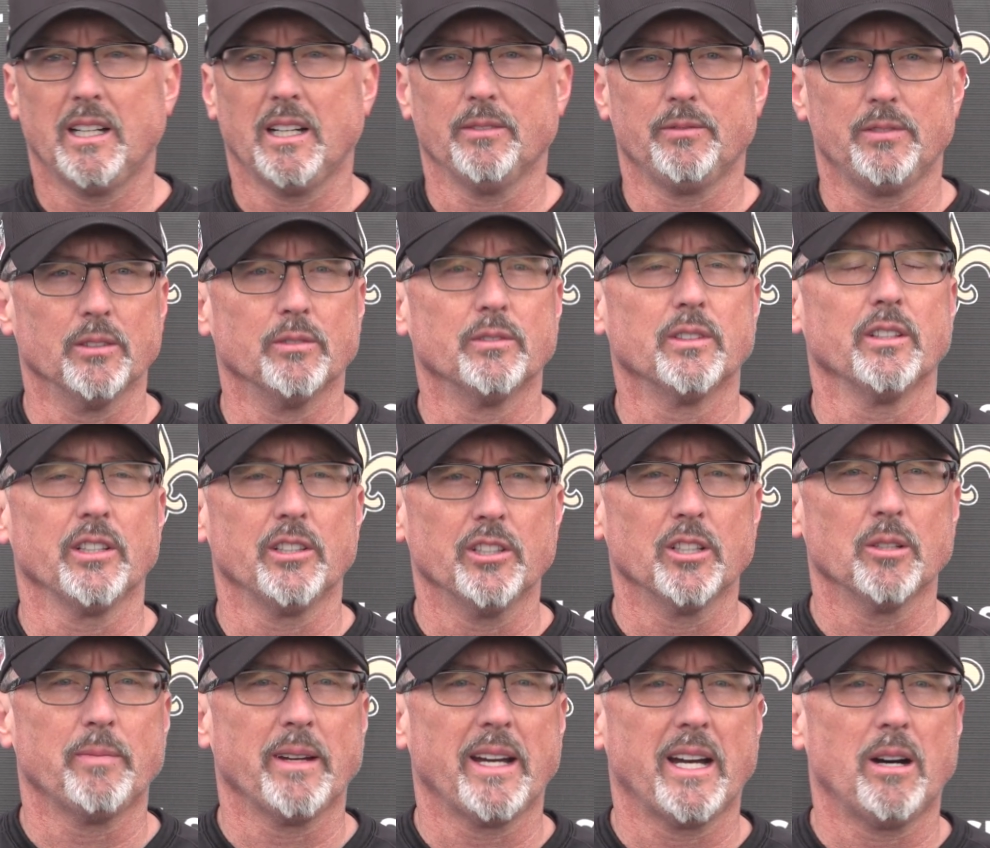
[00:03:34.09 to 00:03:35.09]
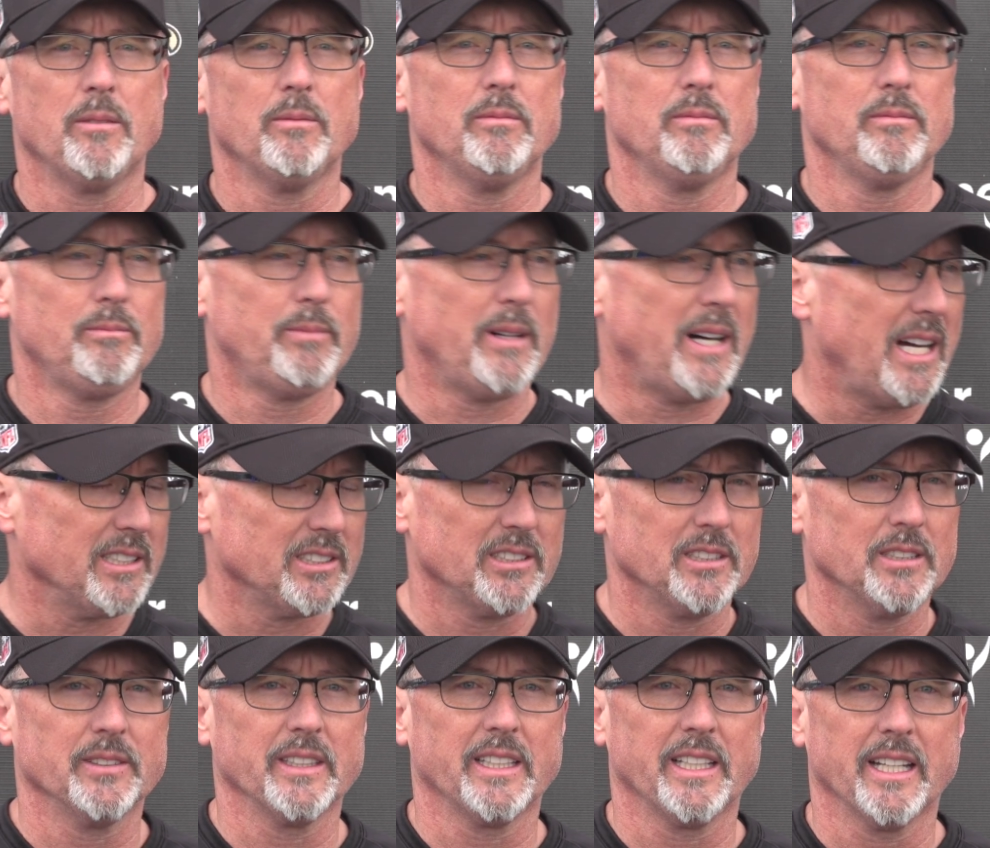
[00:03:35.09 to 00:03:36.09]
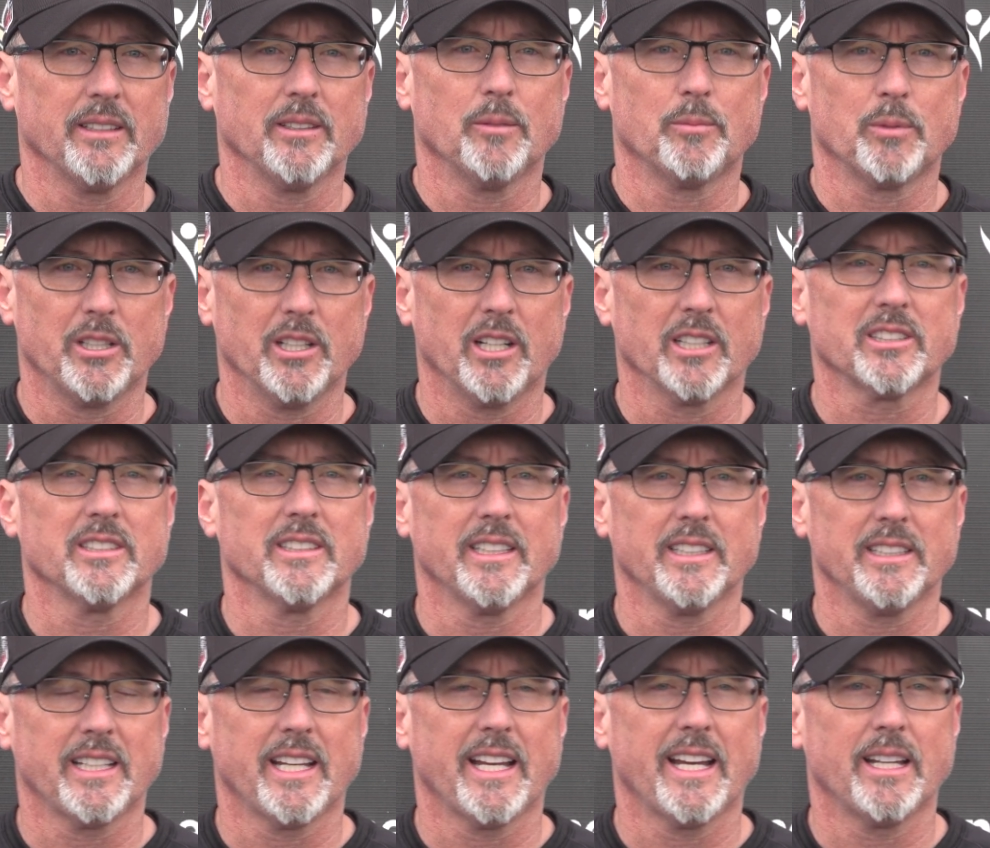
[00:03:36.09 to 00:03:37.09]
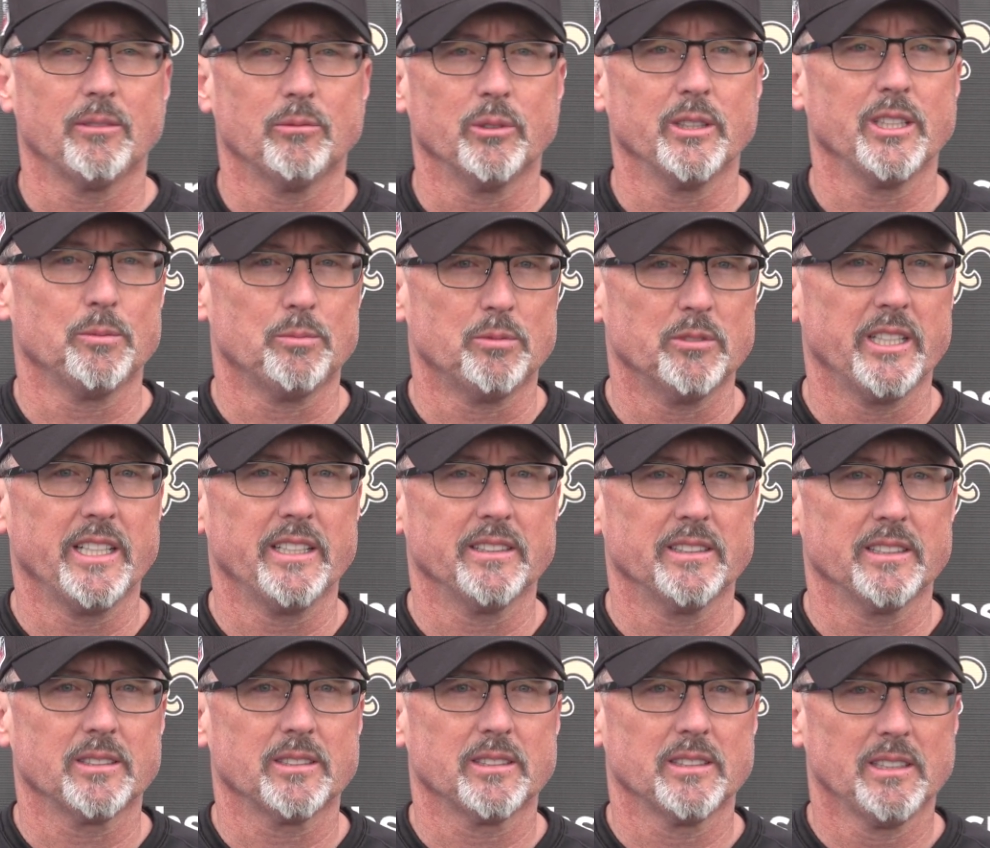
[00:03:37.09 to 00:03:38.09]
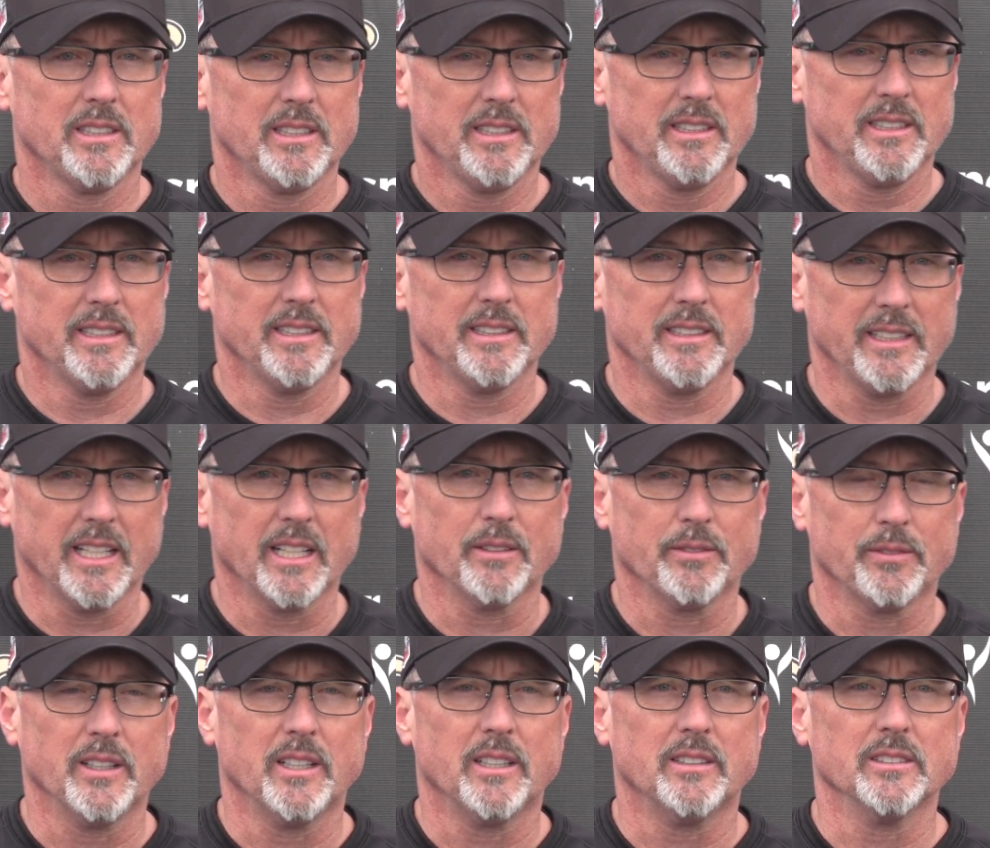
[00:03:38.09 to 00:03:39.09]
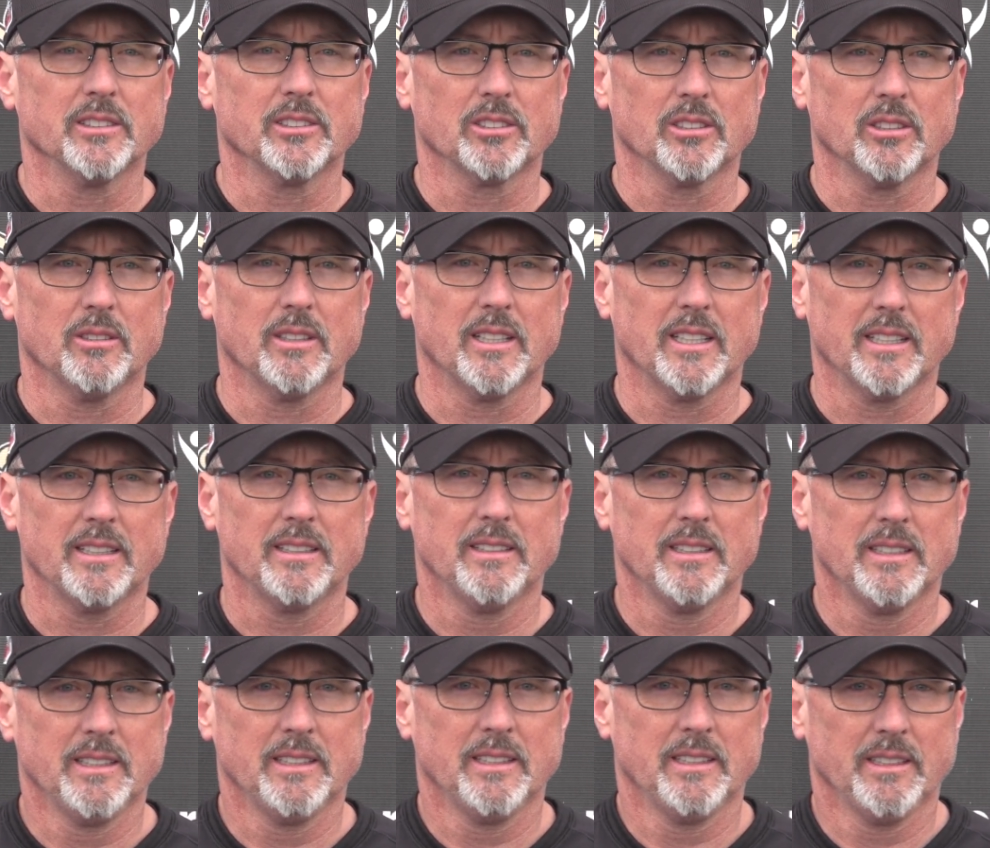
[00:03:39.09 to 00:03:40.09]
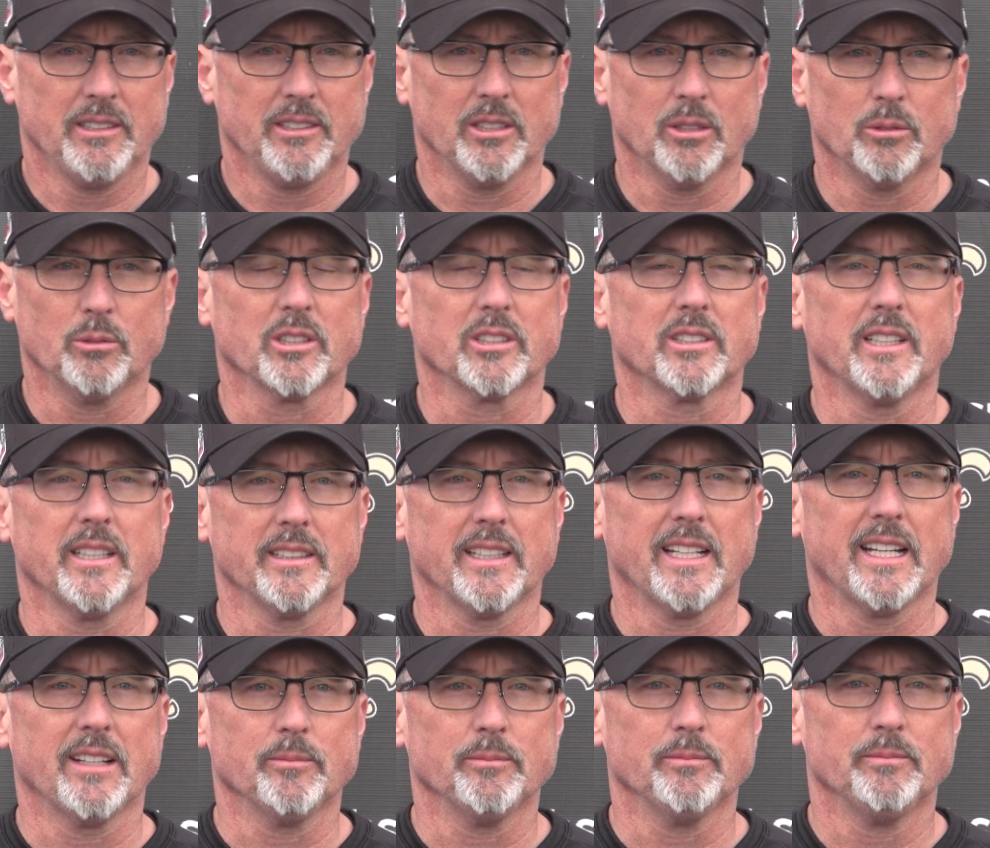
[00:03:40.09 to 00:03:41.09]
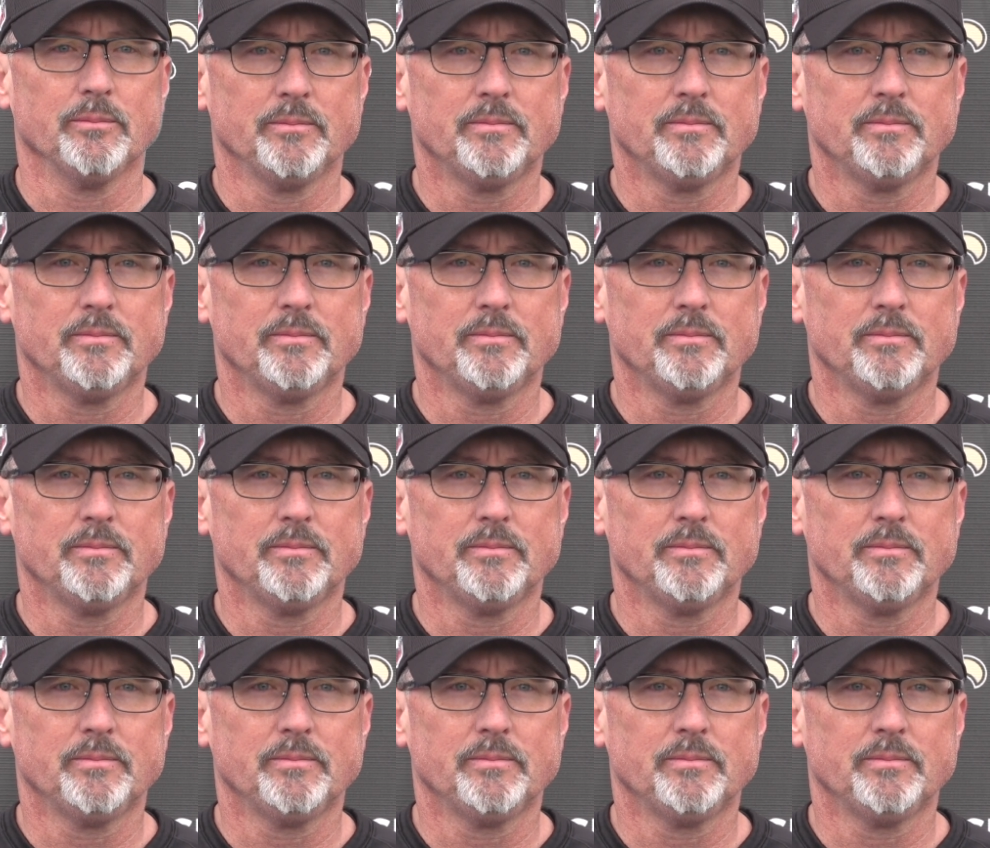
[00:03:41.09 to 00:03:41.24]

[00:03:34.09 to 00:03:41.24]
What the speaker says: feel very good about, positive again the production that he's had when he's played in the NFL, and so you know, we're excited to have him.